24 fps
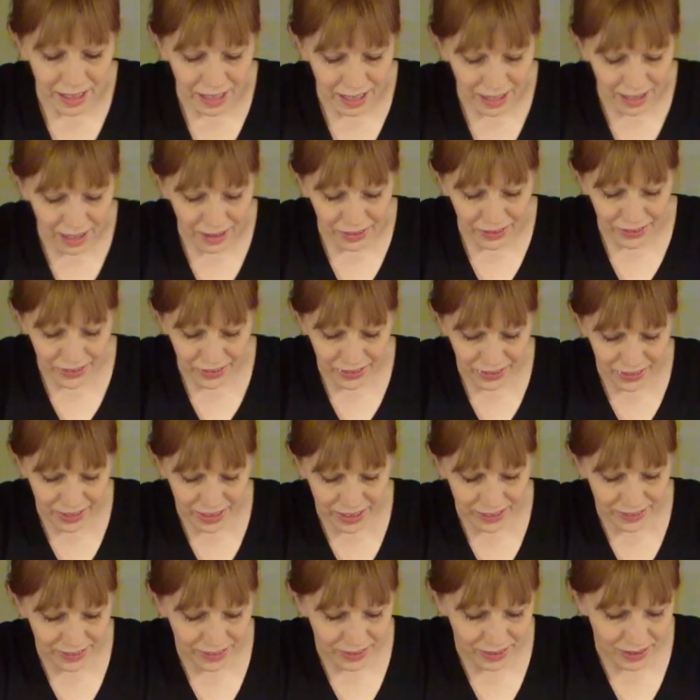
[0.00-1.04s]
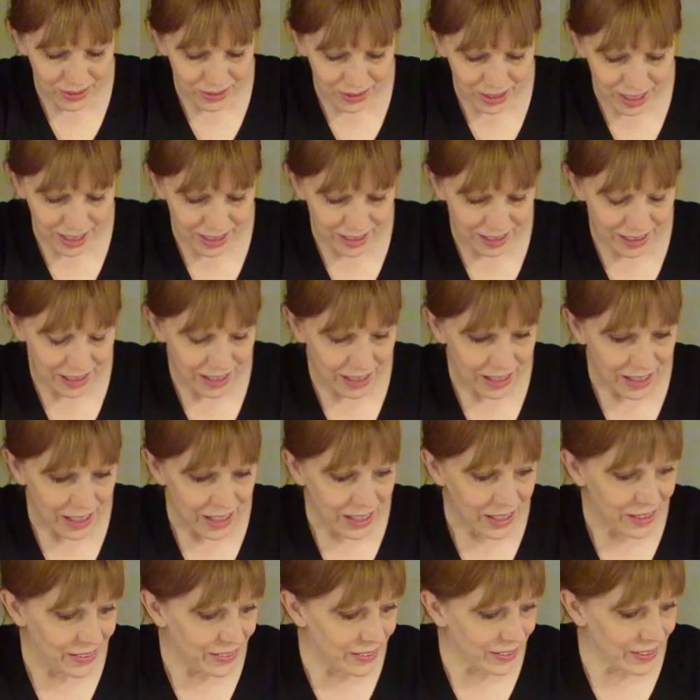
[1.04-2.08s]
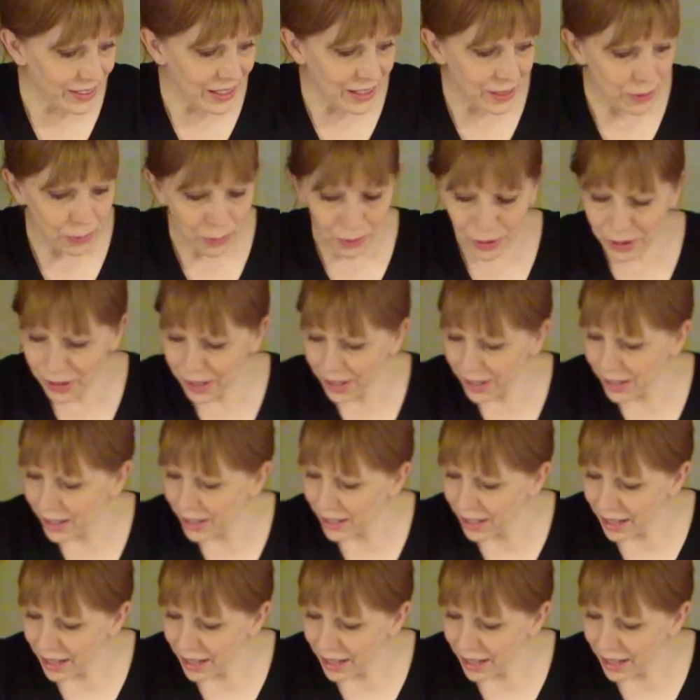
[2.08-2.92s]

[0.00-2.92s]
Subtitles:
And I'll turn this so you can see the words.